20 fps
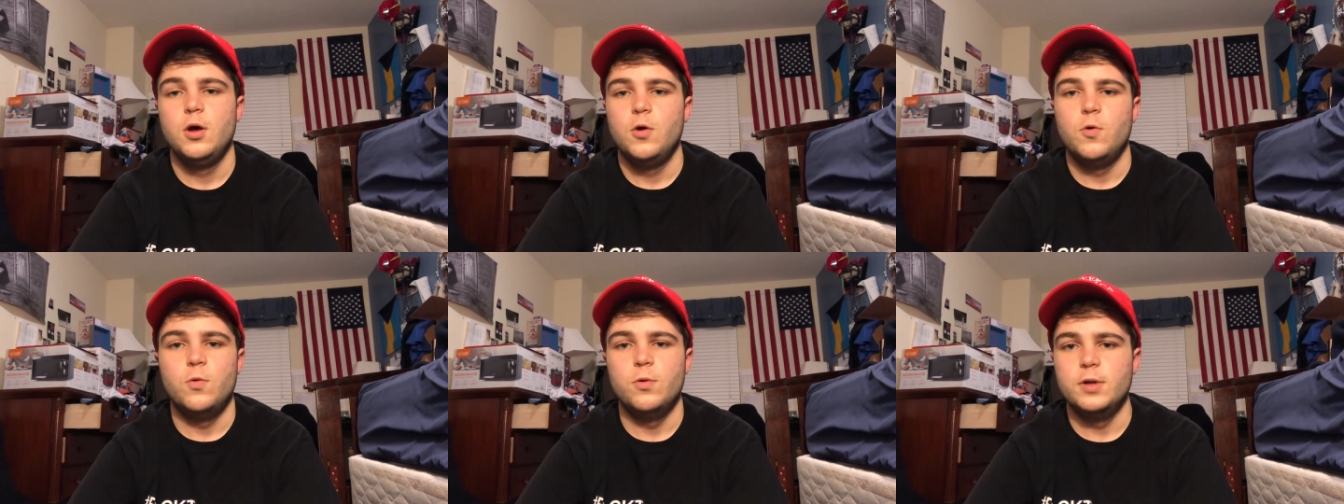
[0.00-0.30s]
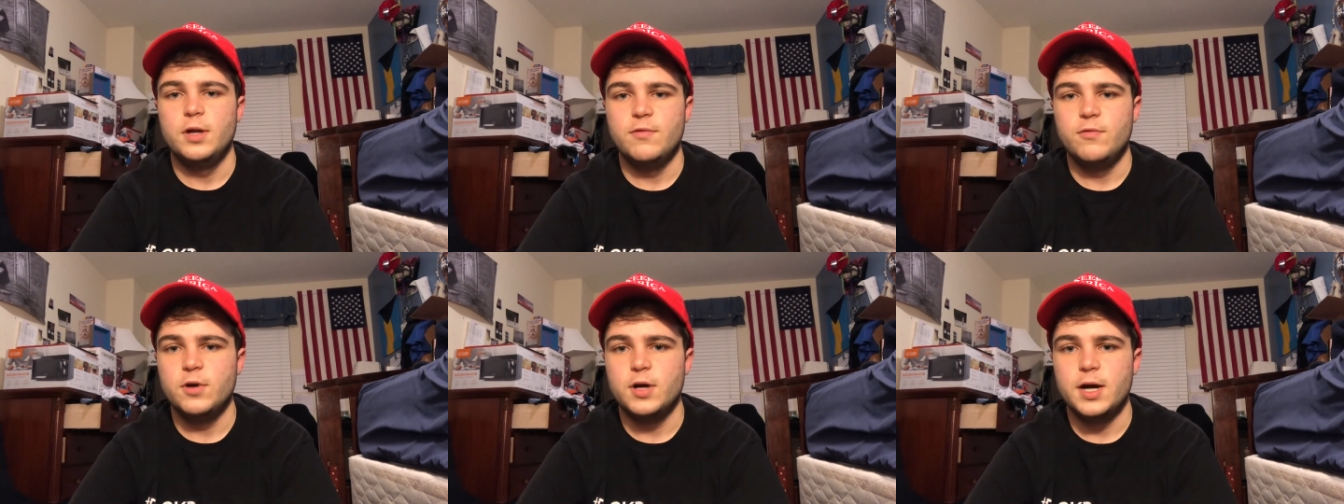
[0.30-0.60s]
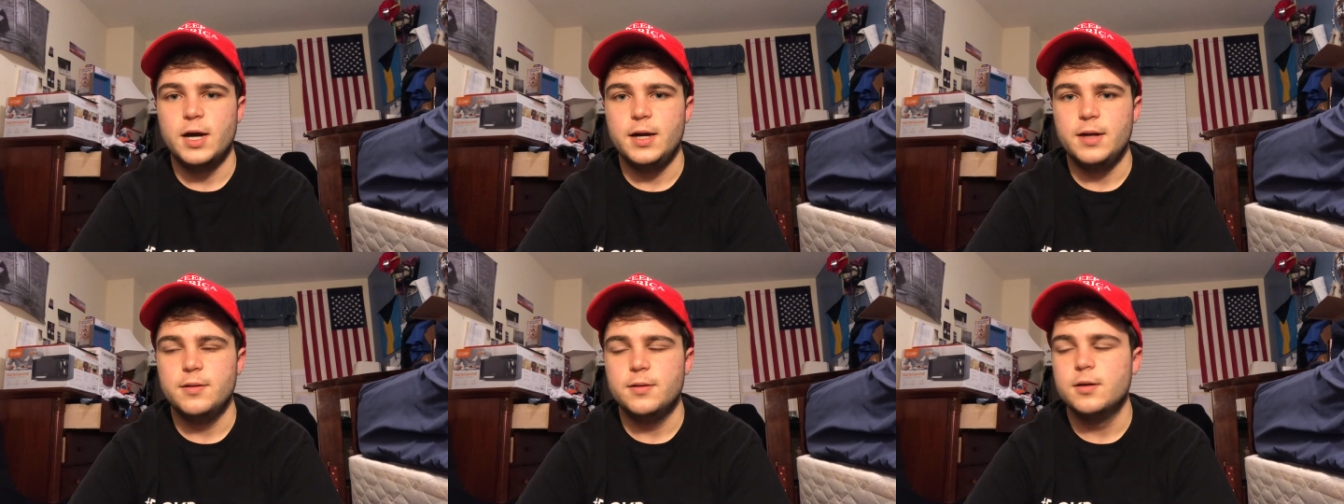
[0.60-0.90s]
will never
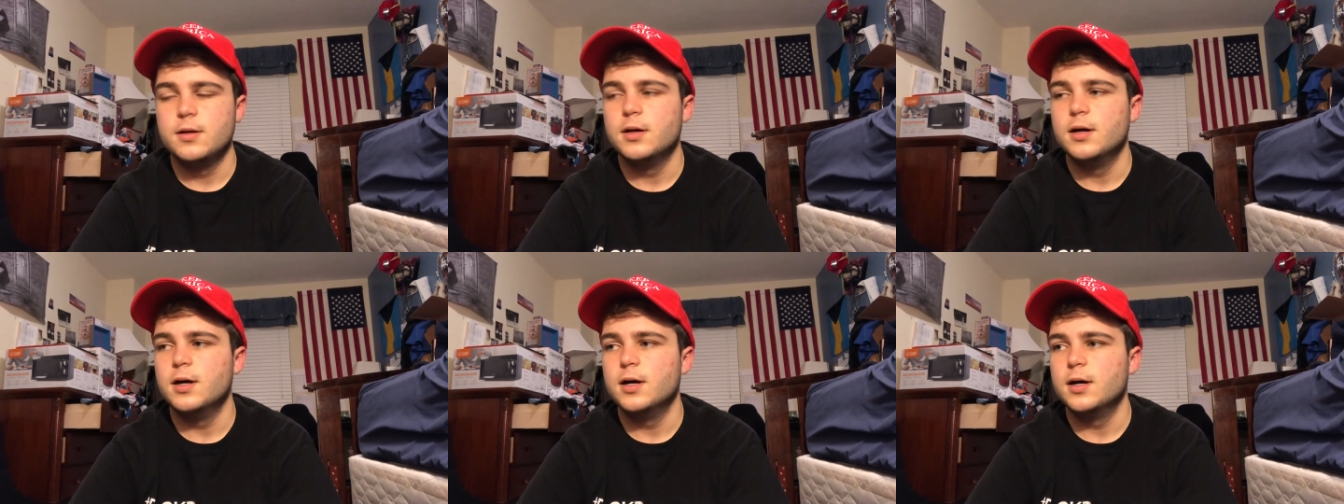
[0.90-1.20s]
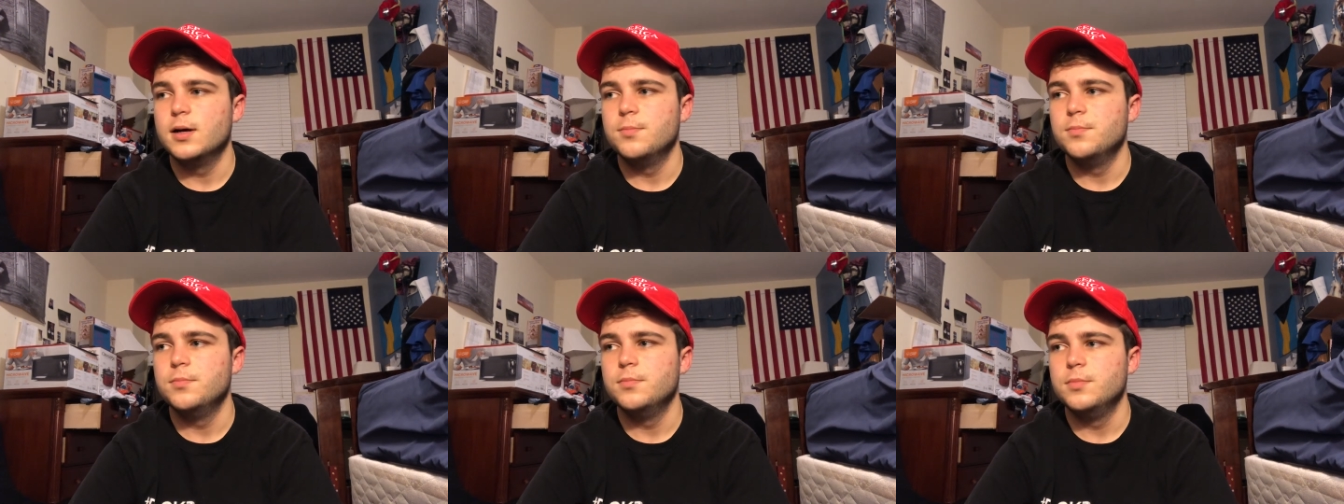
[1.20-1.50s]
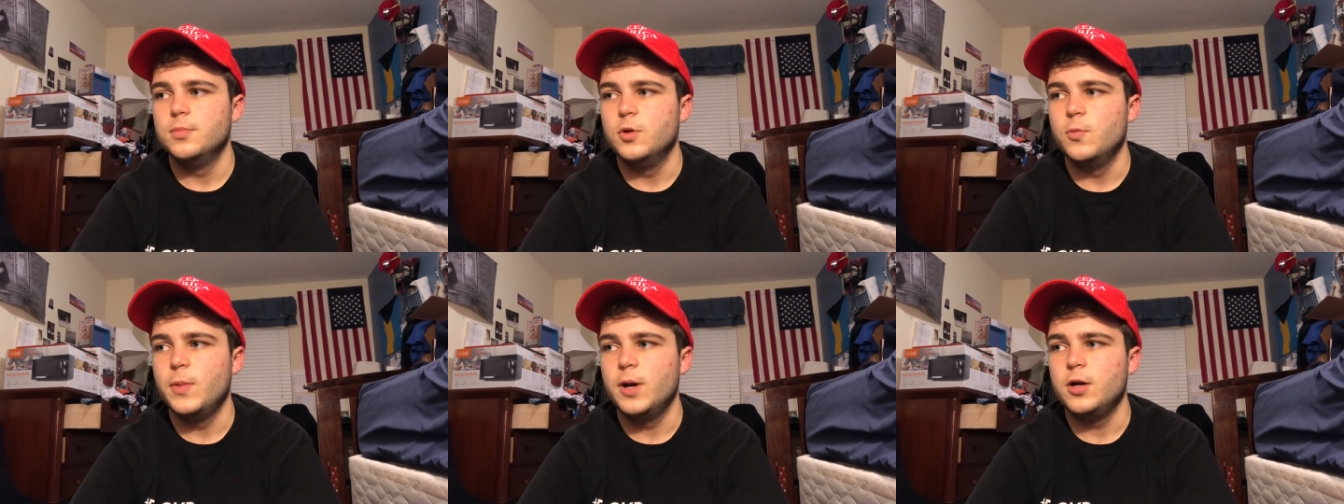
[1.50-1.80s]
die, um,
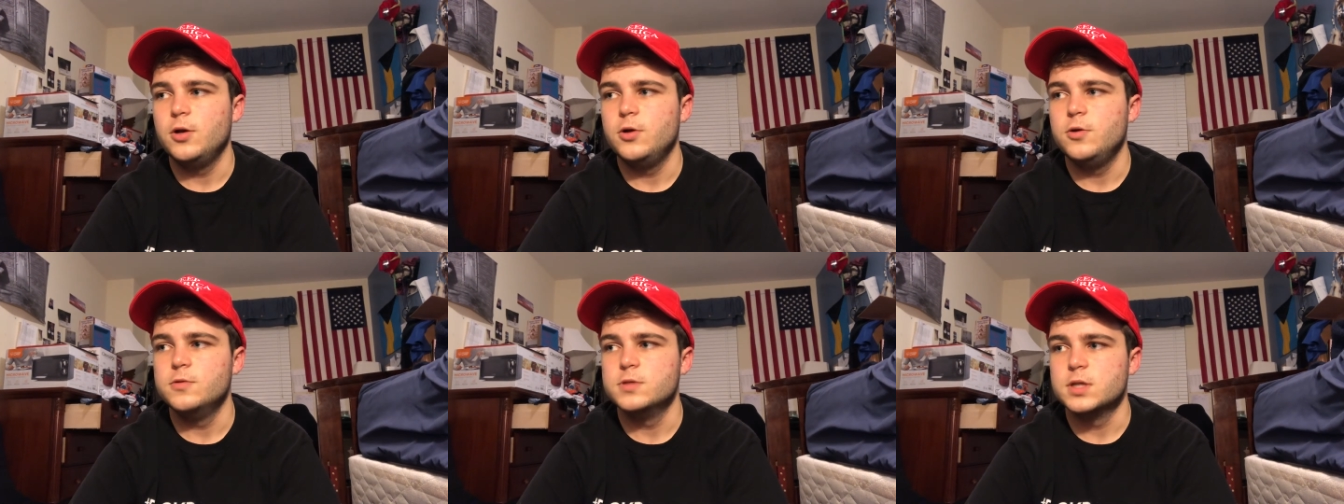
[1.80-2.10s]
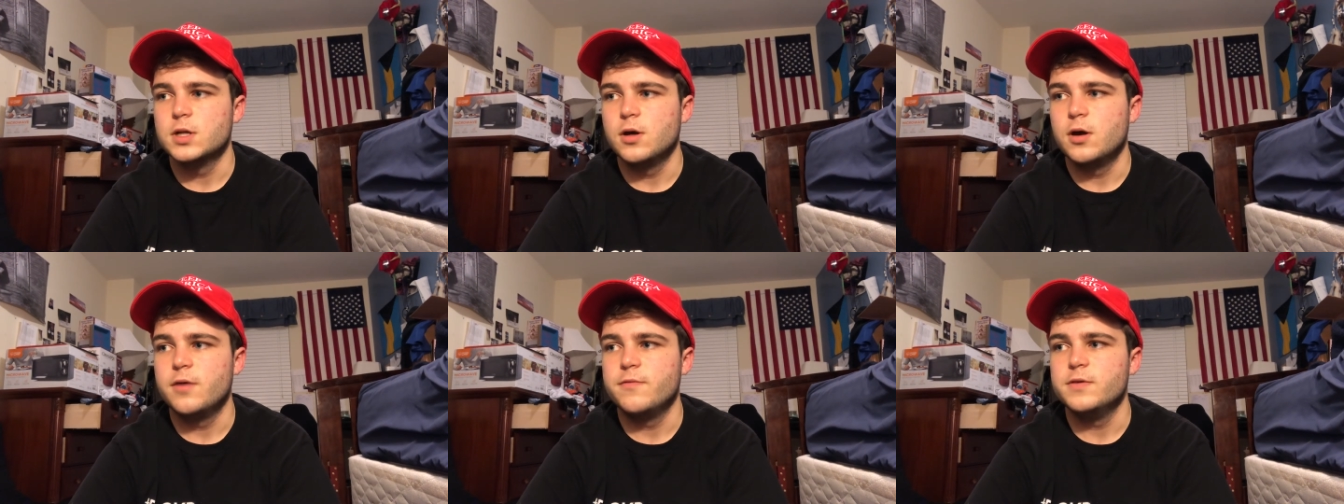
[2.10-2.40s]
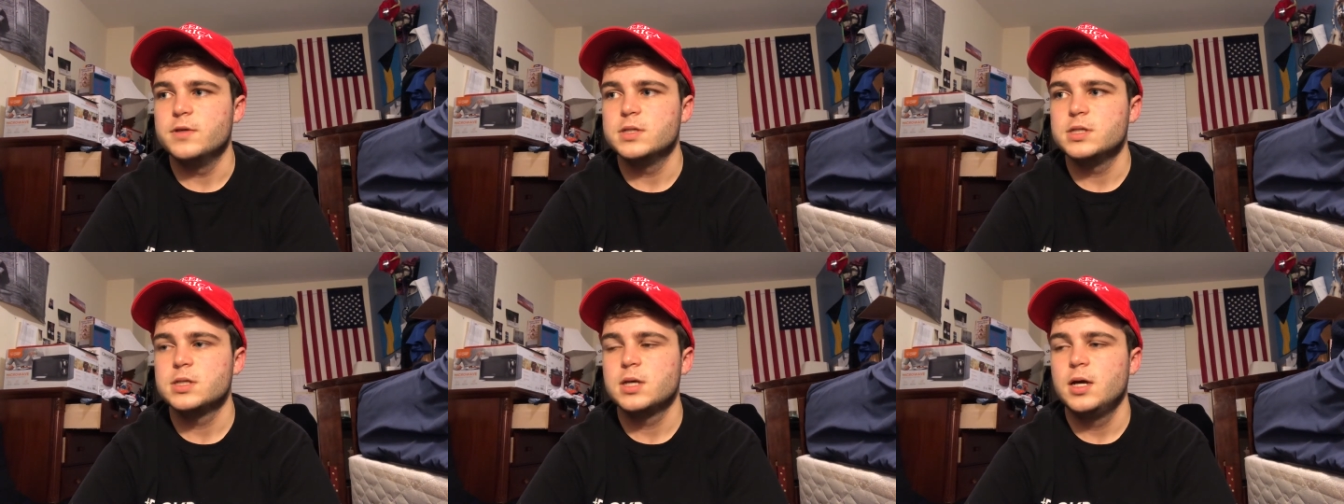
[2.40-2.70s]
no matter who's in
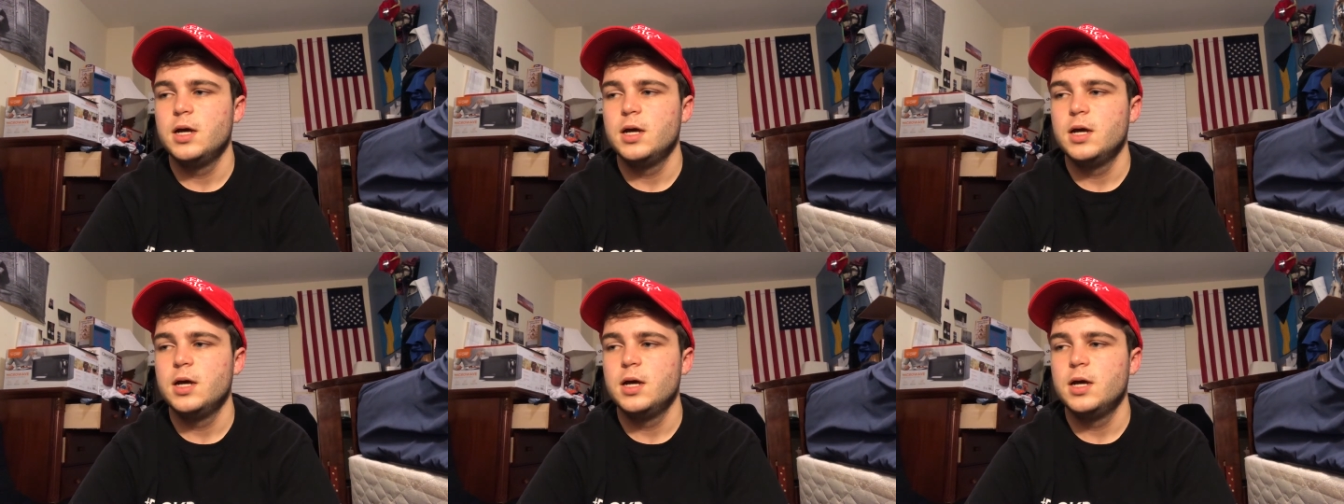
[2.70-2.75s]
office.